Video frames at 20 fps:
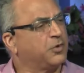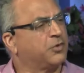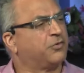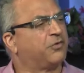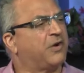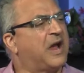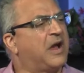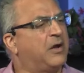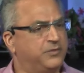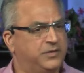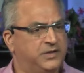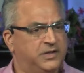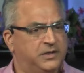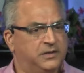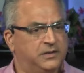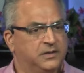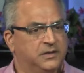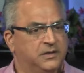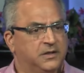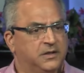grounded,
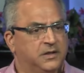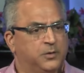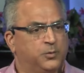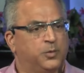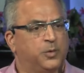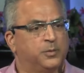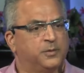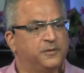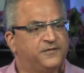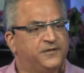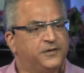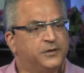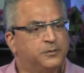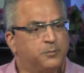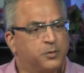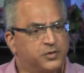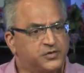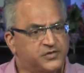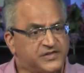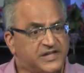where we feel
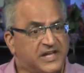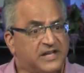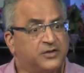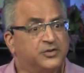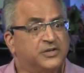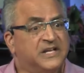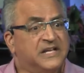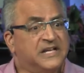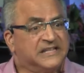more centered.